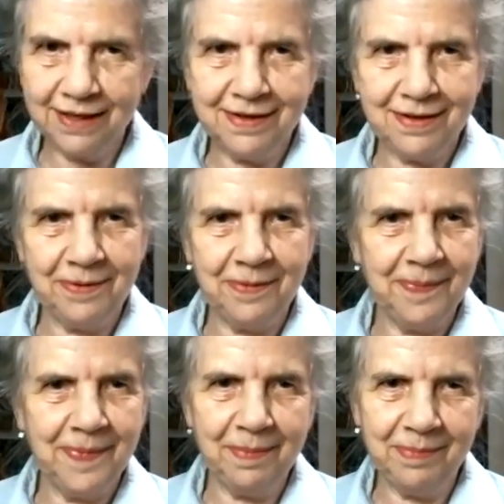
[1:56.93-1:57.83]
so
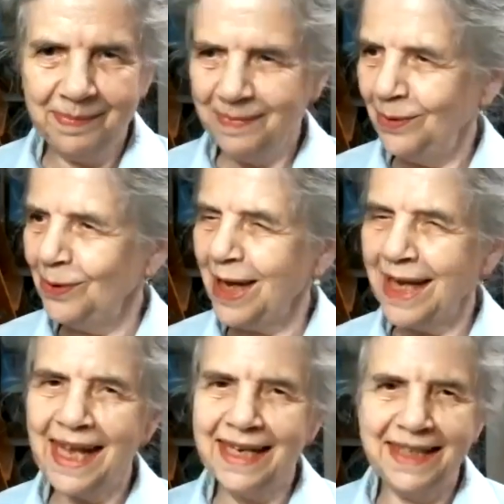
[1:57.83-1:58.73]
I'm looking
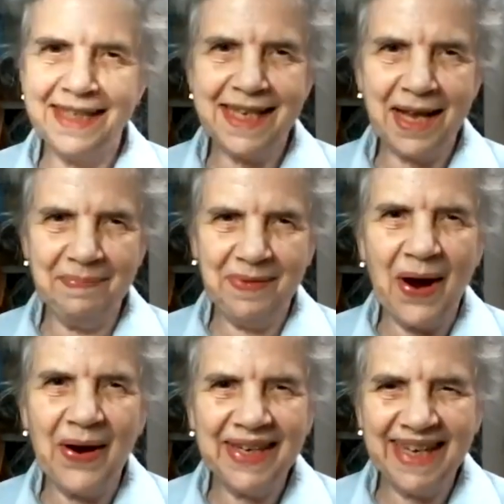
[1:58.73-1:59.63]
at it as I'm
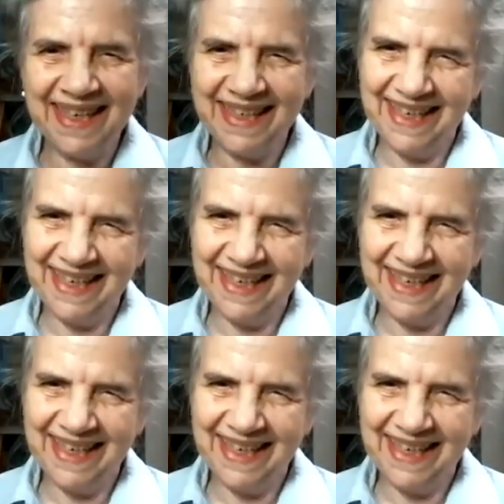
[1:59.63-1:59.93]
talking.